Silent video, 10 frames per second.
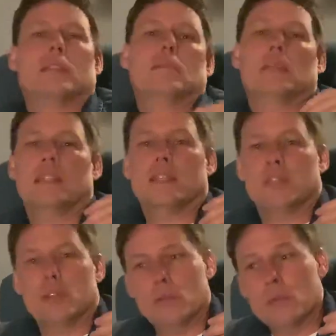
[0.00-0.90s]
them, and then
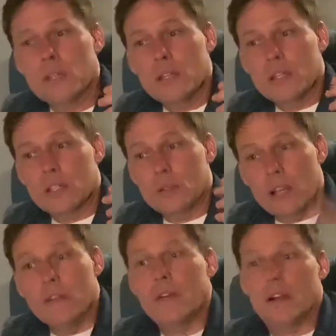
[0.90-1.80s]
you
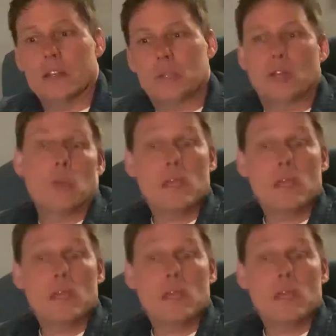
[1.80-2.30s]
love on them.